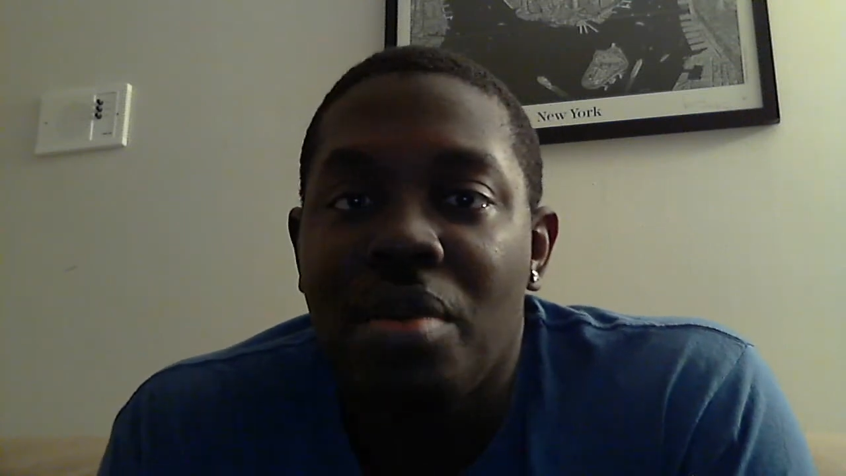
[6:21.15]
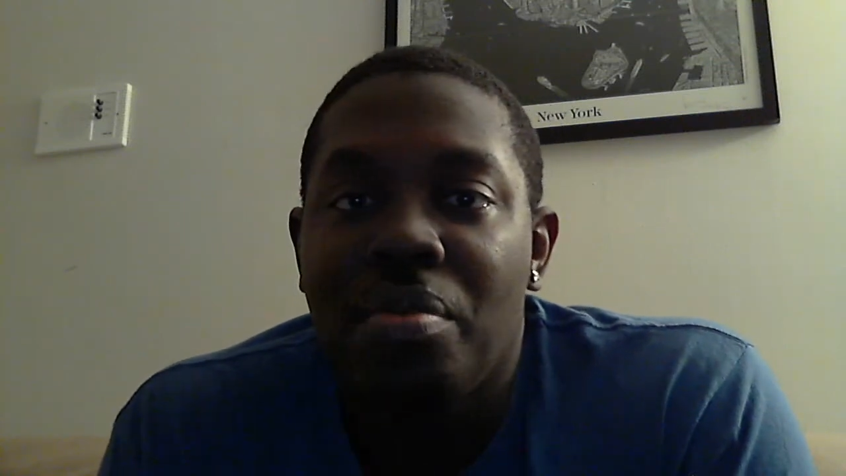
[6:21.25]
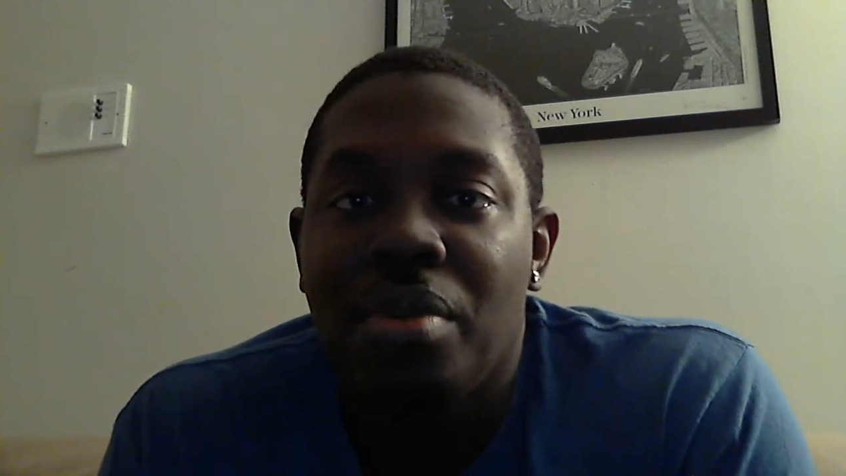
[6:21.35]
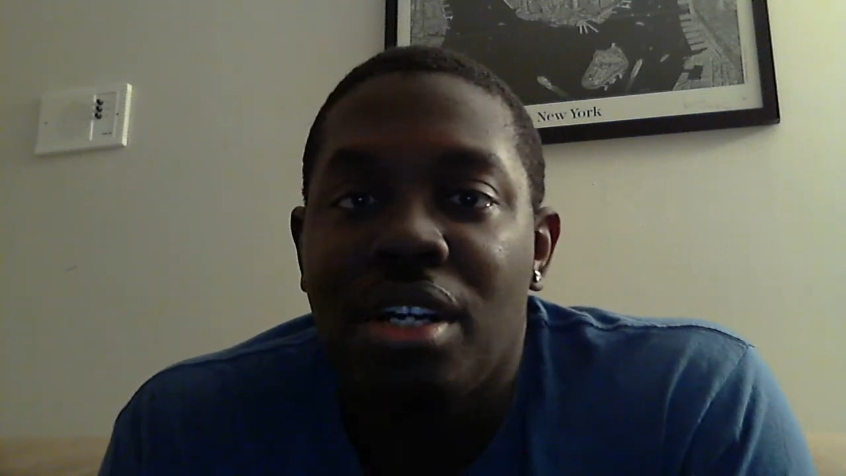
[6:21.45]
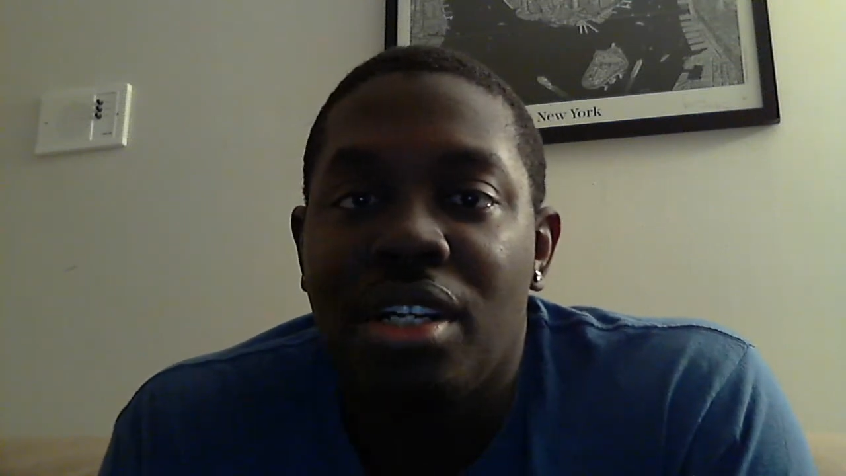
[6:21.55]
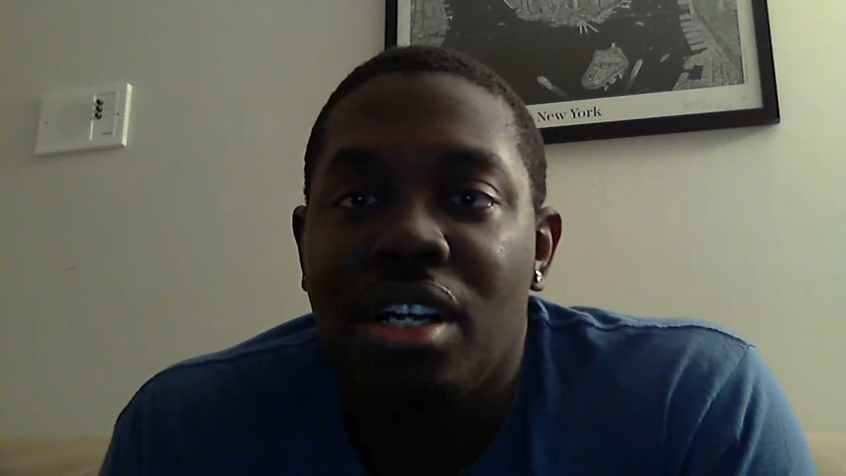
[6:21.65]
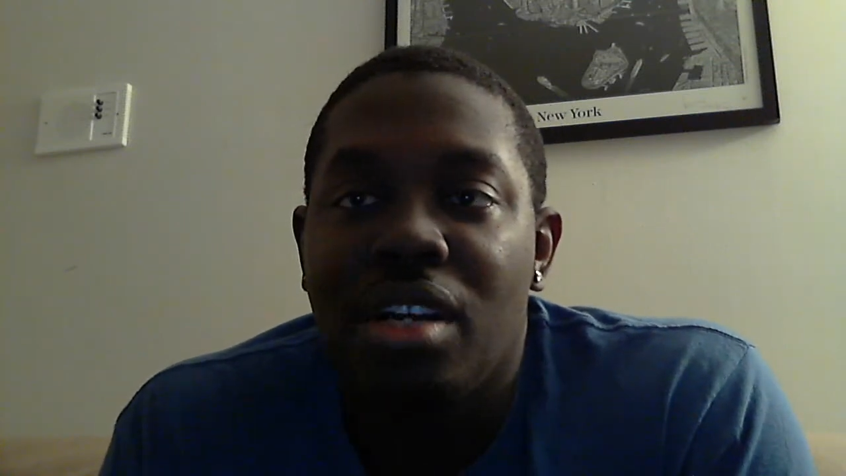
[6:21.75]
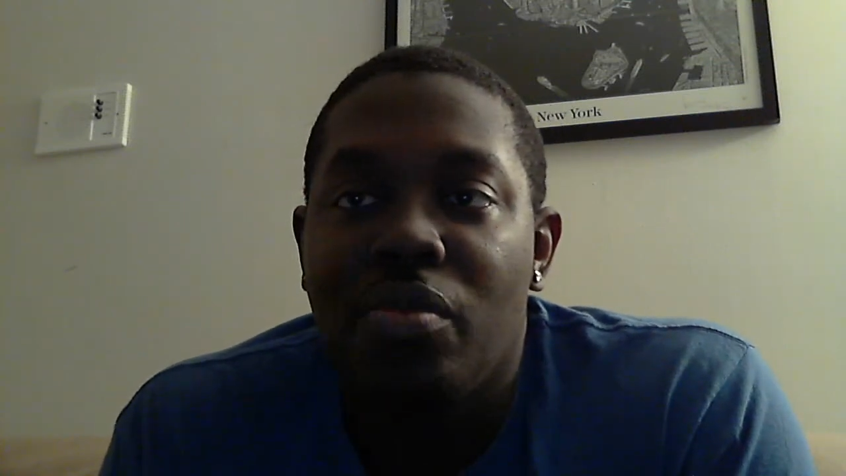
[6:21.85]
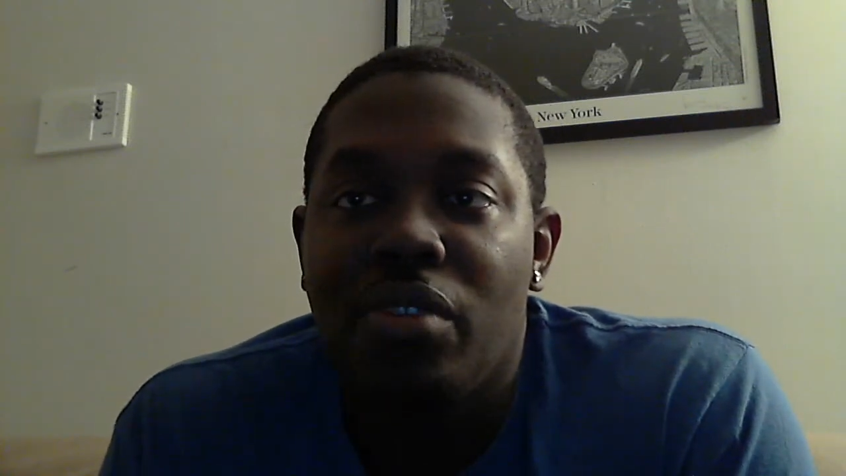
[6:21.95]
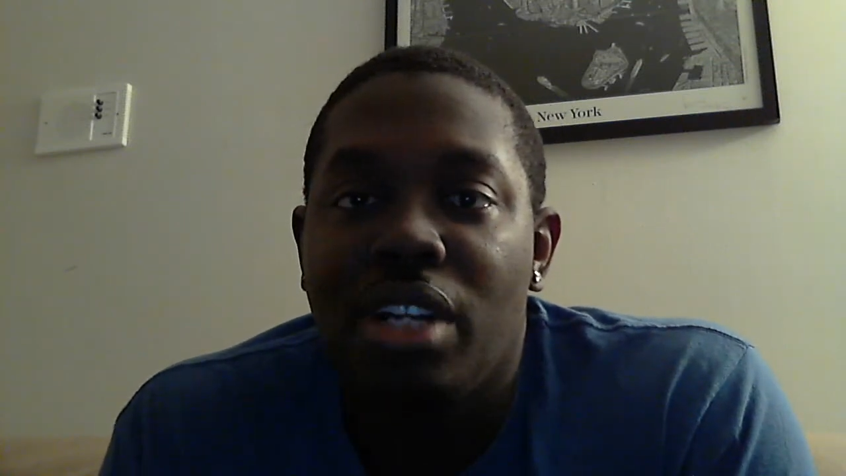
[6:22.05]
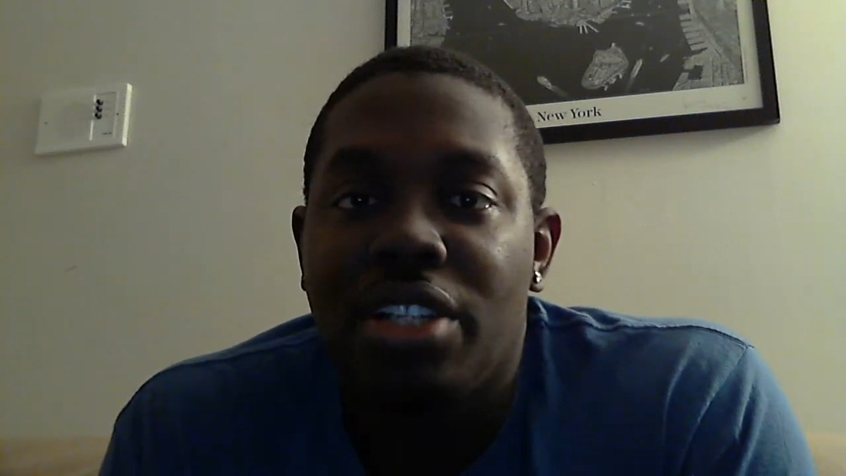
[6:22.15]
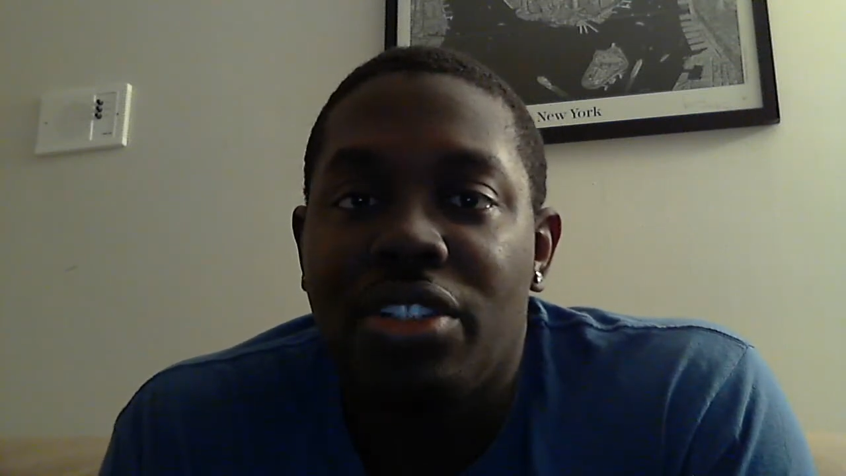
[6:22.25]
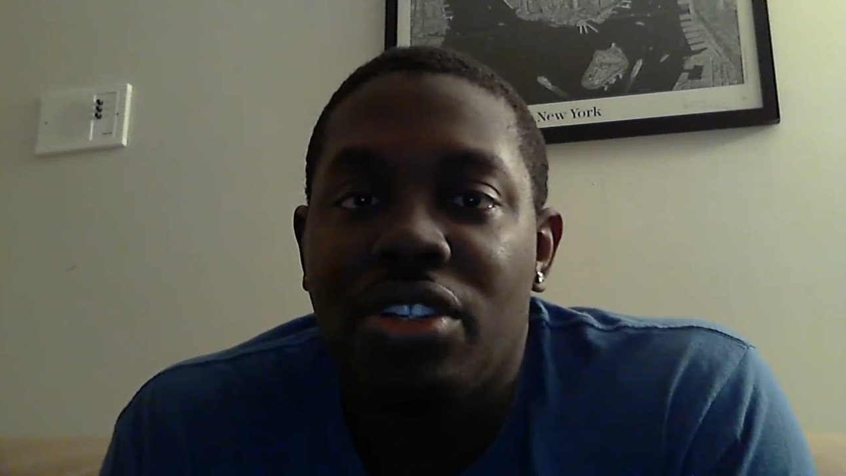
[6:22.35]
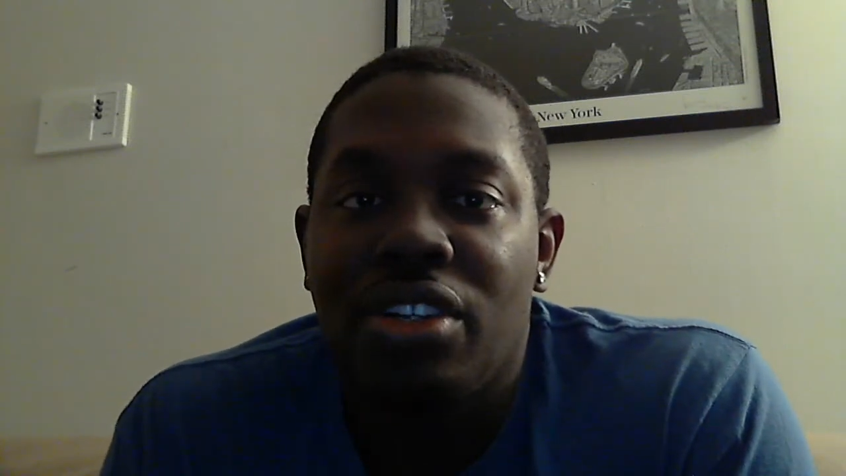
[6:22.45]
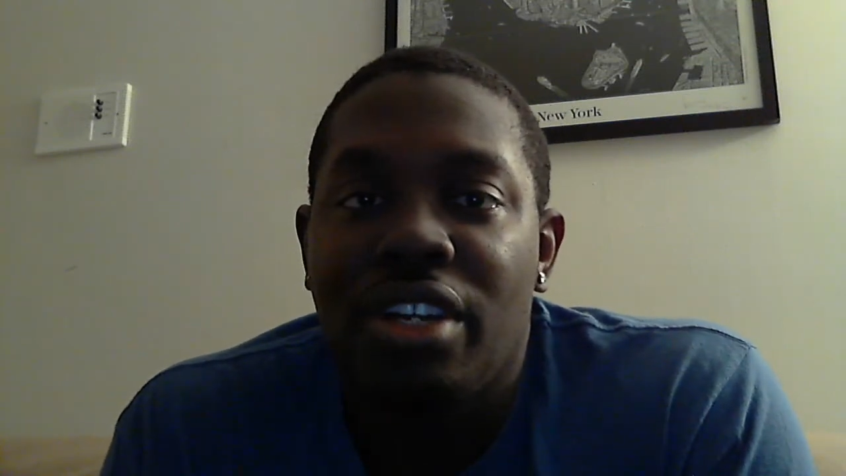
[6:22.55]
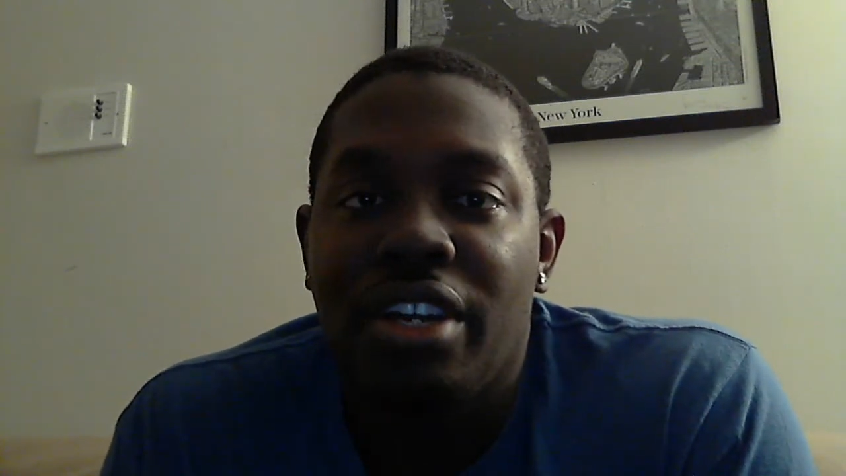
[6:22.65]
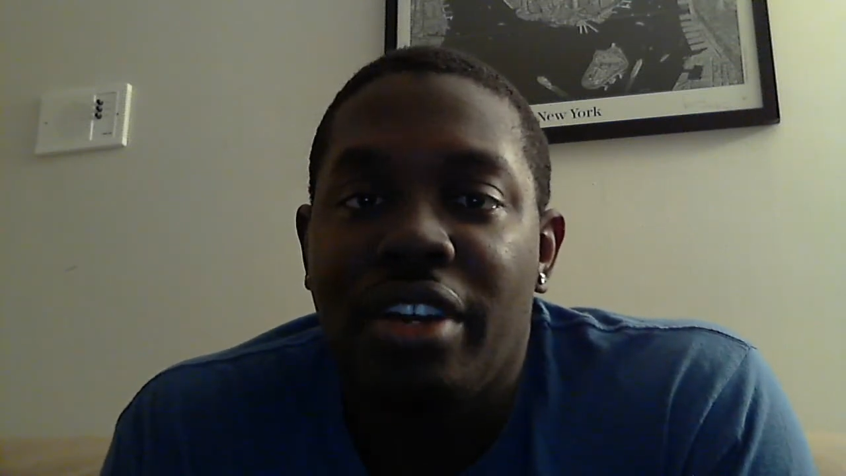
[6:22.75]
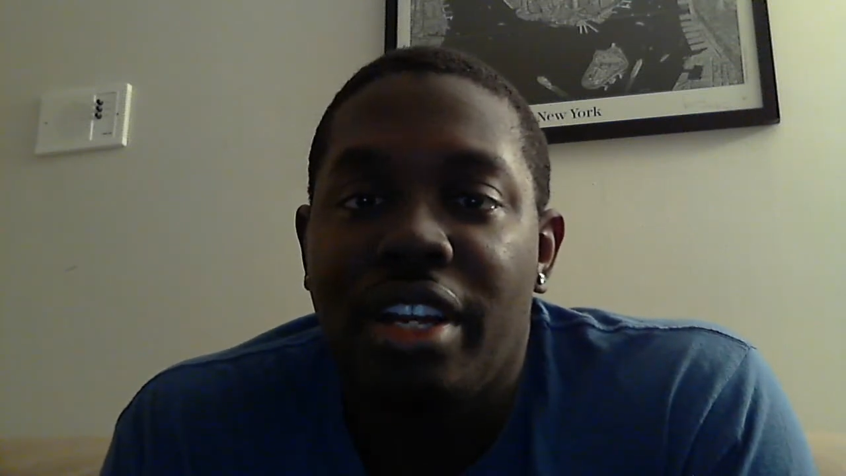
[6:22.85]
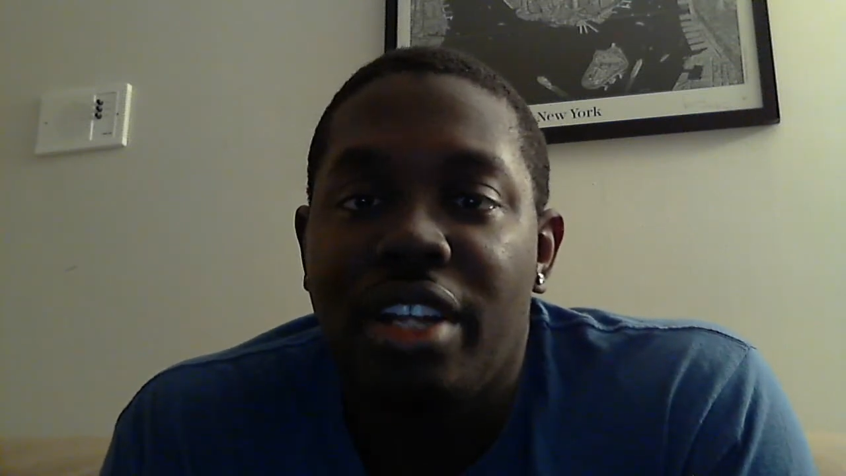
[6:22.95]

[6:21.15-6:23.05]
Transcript: But when I saw Eric